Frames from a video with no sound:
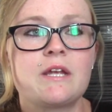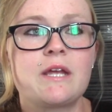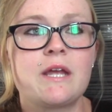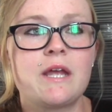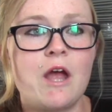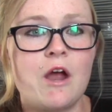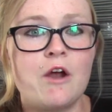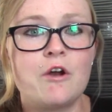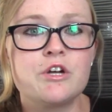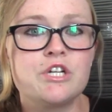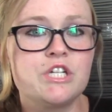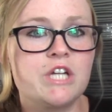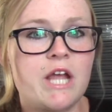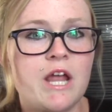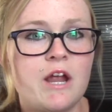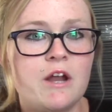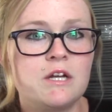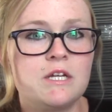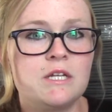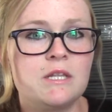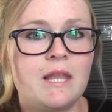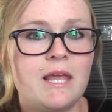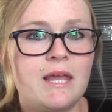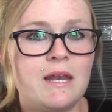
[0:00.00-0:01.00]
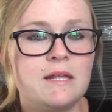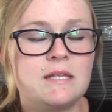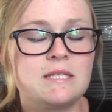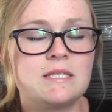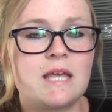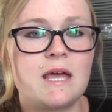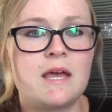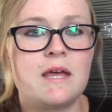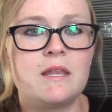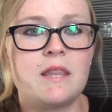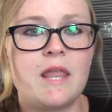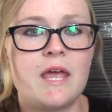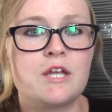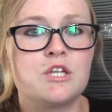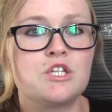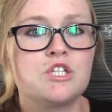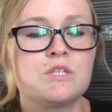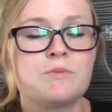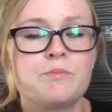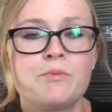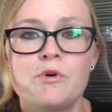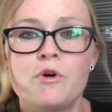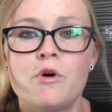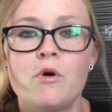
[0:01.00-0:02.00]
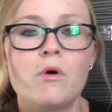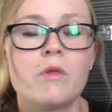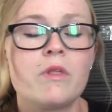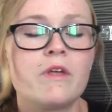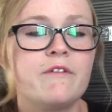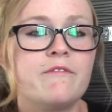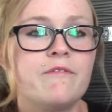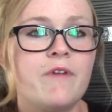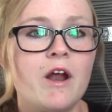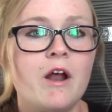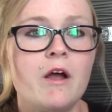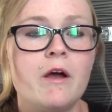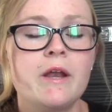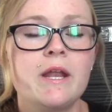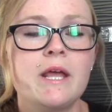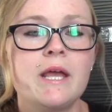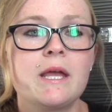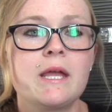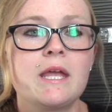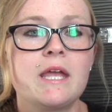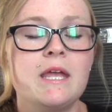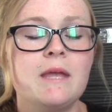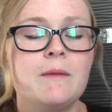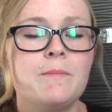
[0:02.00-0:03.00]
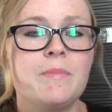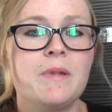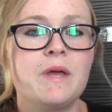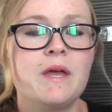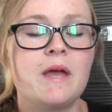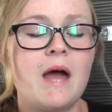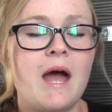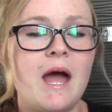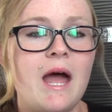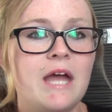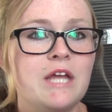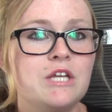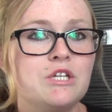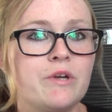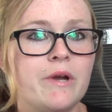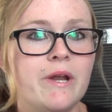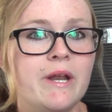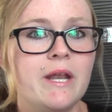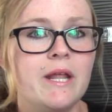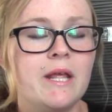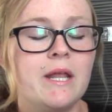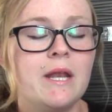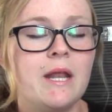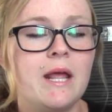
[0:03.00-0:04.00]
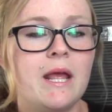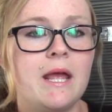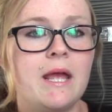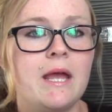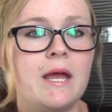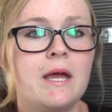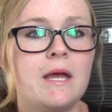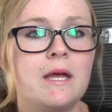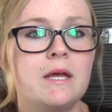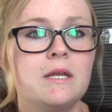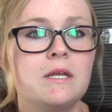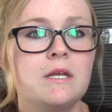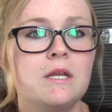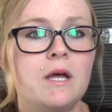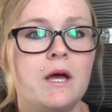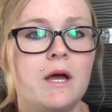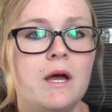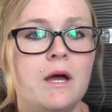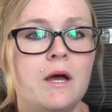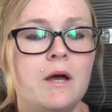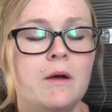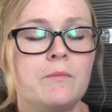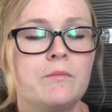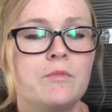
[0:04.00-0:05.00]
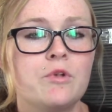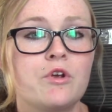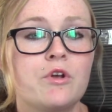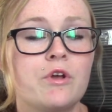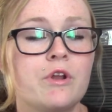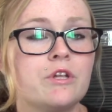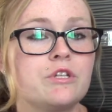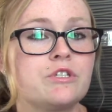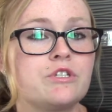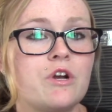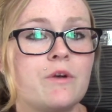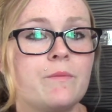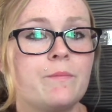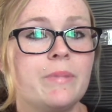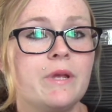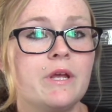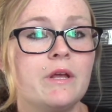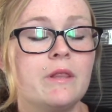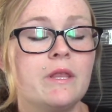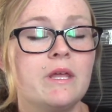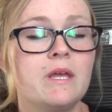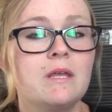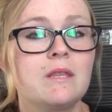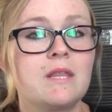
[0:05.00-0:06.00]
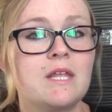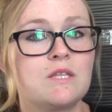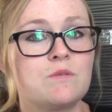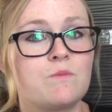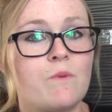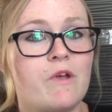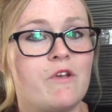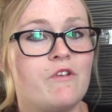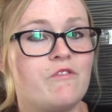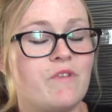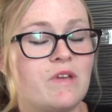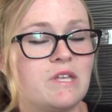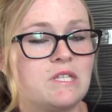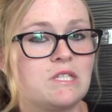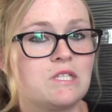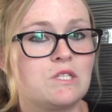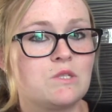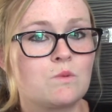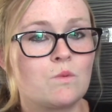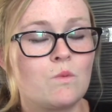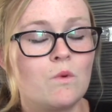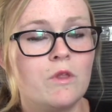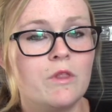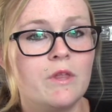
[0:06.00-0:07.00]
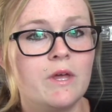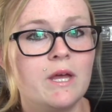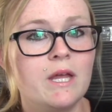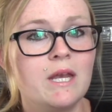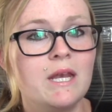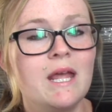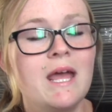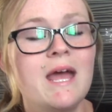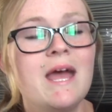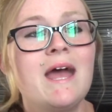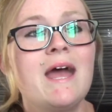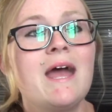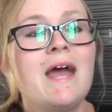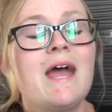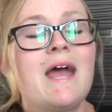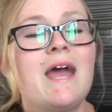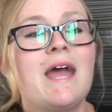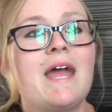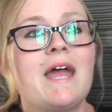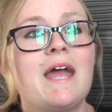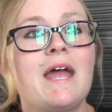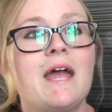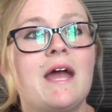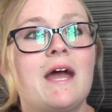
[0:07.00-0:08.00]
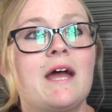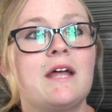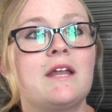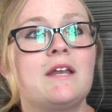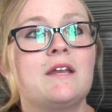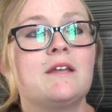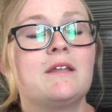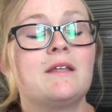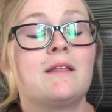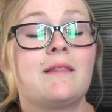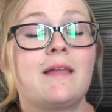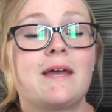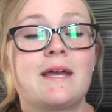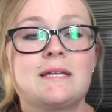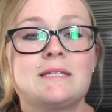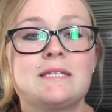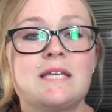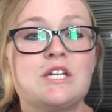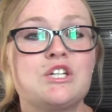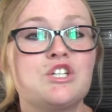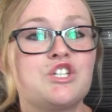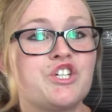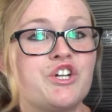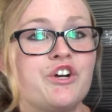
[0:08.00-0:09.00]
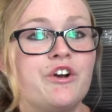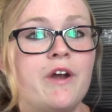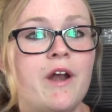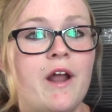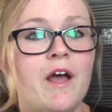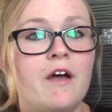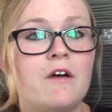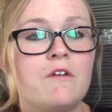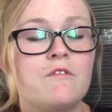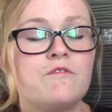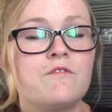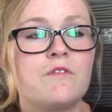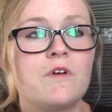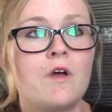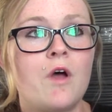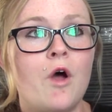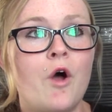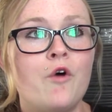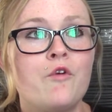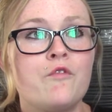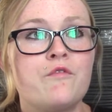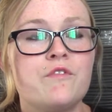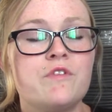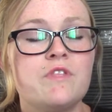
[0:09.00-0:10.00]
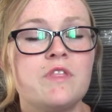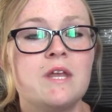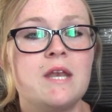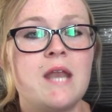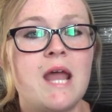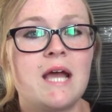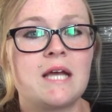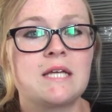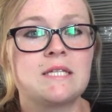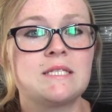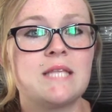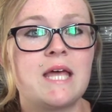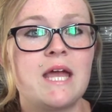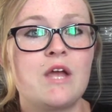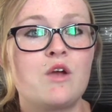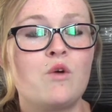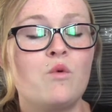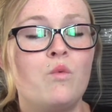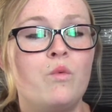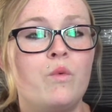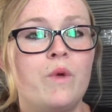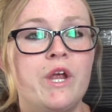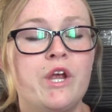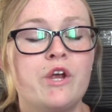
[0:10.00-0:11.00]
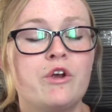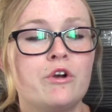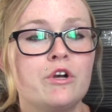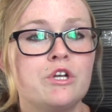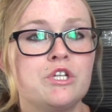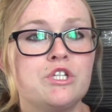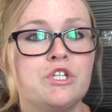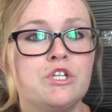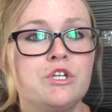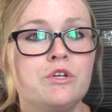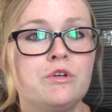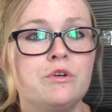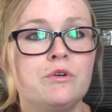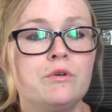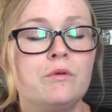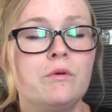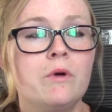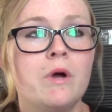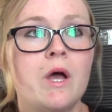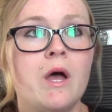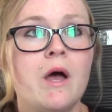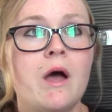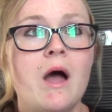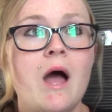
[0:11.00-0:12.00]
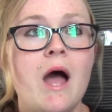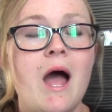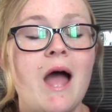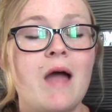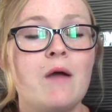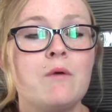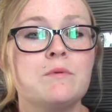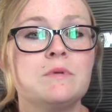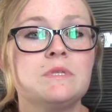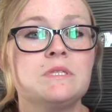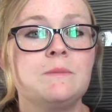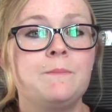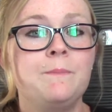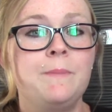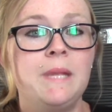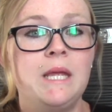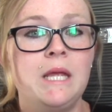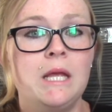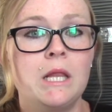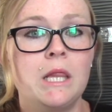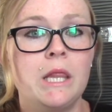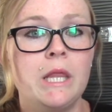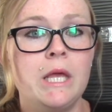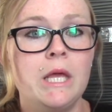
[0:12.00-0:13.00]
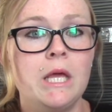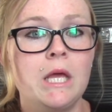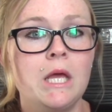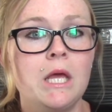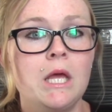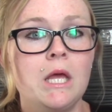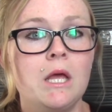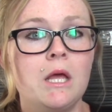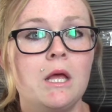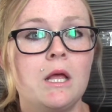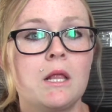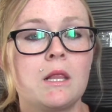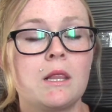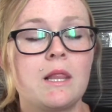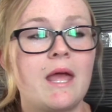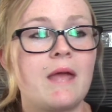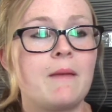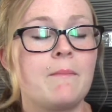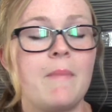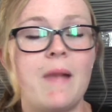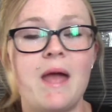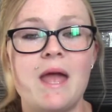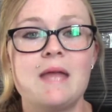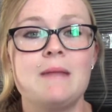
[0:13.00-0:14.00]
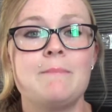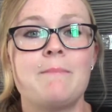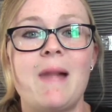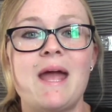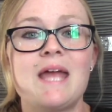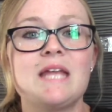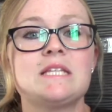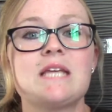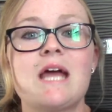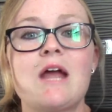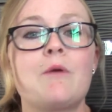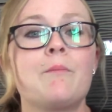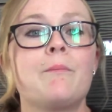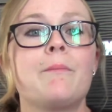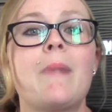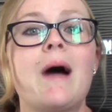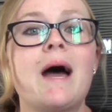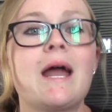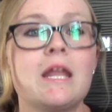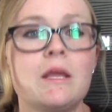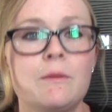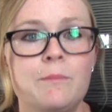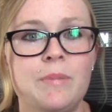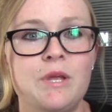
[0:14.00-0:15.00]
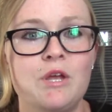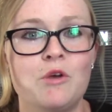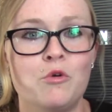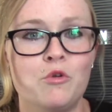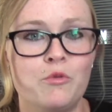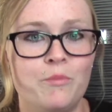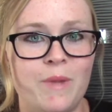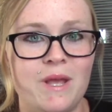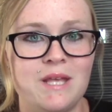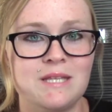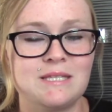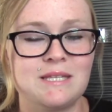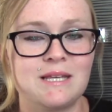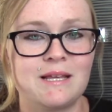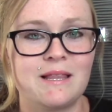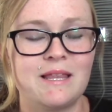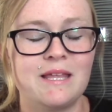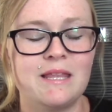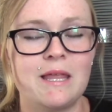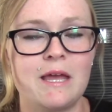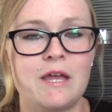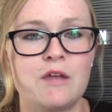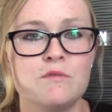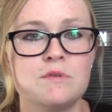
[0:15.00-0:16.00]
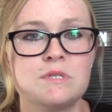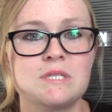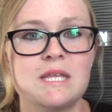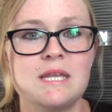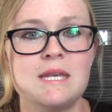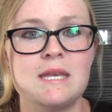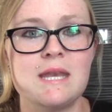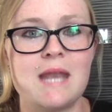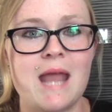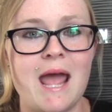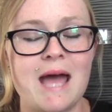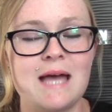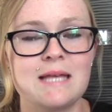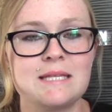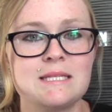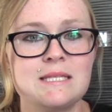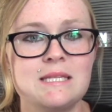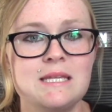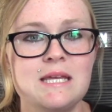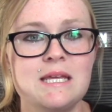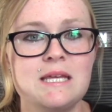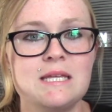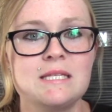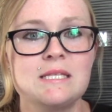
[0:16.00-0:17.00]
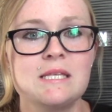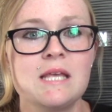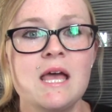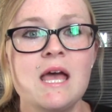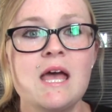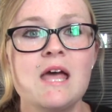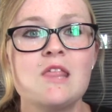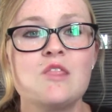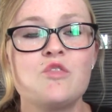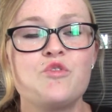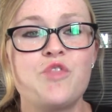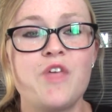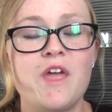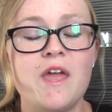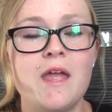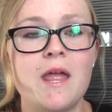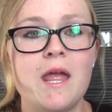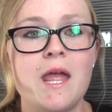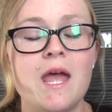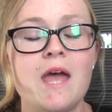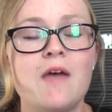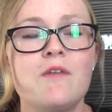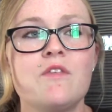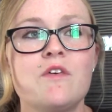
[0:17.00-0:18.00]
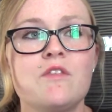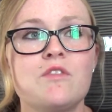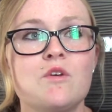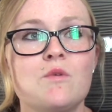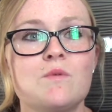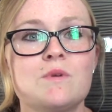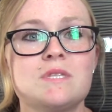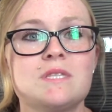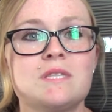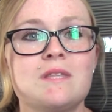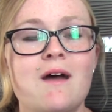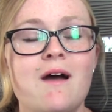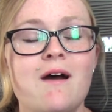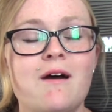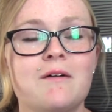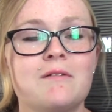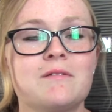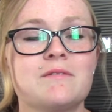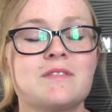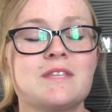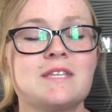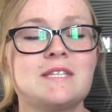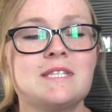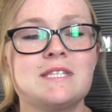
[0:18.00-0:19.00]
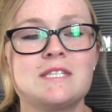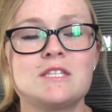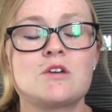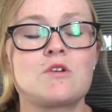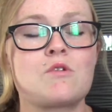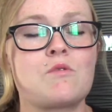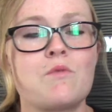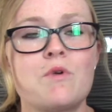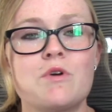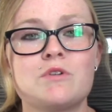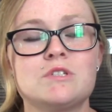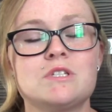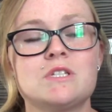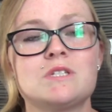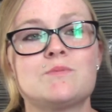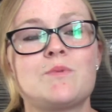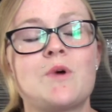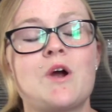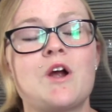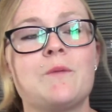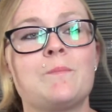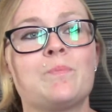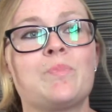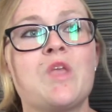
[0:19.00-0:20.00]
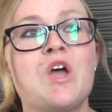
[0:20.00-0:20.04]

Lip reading: urgent care lady said, like, just put aloe vera on it, keep it hydrated, and you're going to start peeling. That's why your face is swollen. And like I said, sure enough, over the next like week or two, I was peeling, like, my entire body peeled, basically. Like, it was the nastiest thing. And then there was, this is the grossest part.